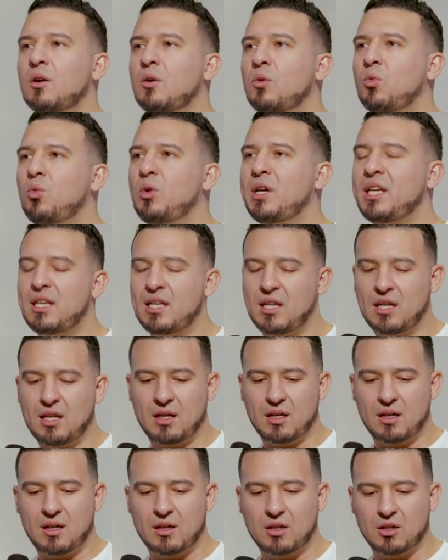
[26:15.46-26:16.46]

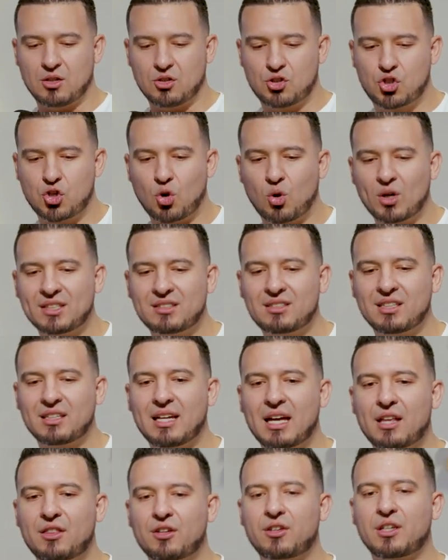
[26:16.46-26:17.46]
we join
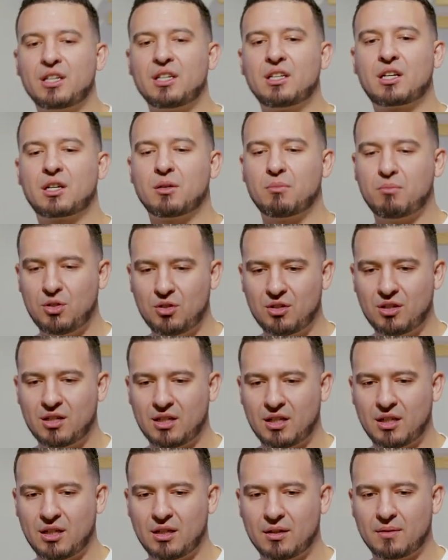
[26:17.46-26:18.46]
together in
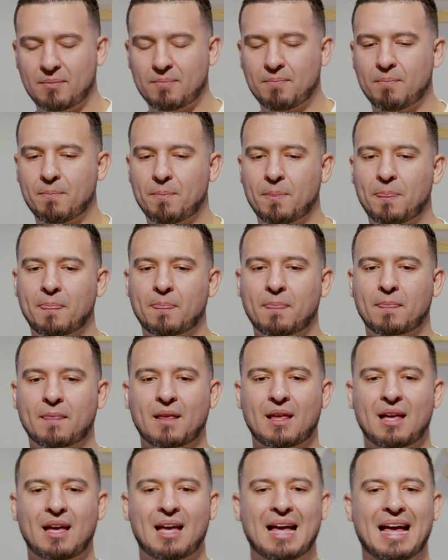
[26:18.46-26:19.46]
community
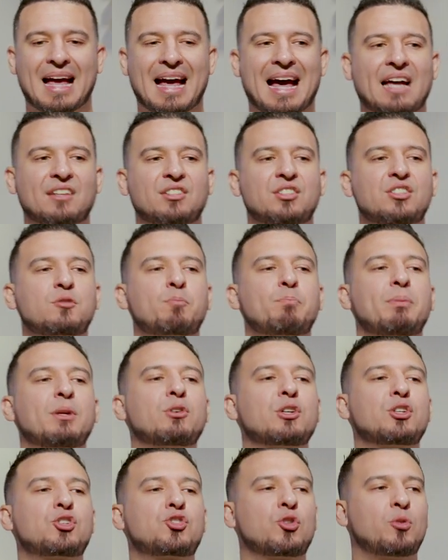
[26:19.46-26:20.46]
as
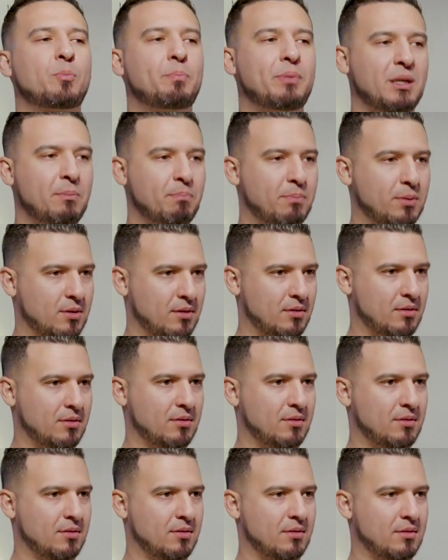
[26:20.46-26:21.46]
spiritual people,
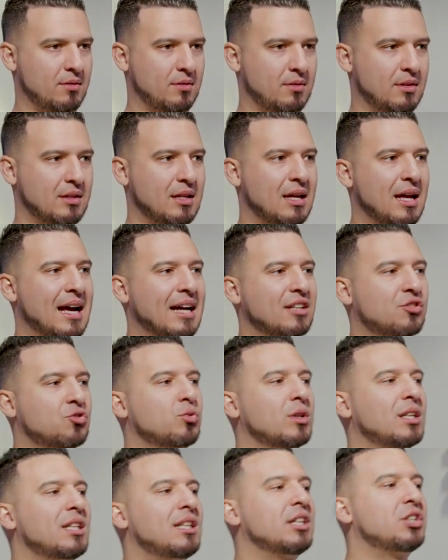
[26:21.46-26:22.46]
as
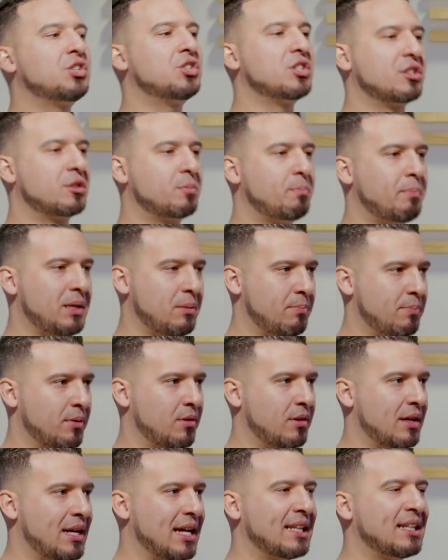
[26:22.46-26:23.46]
religious
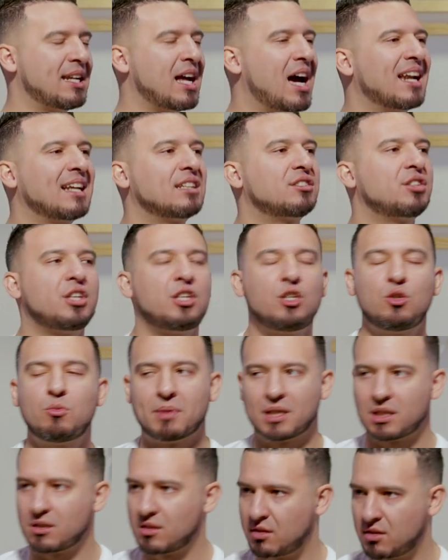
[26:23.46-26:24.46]
people, and not as
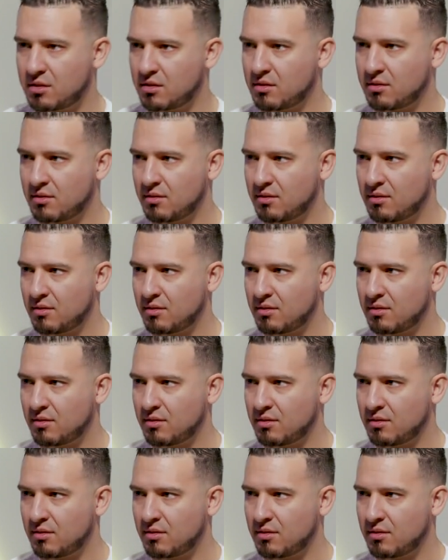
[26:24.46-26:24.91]
humans.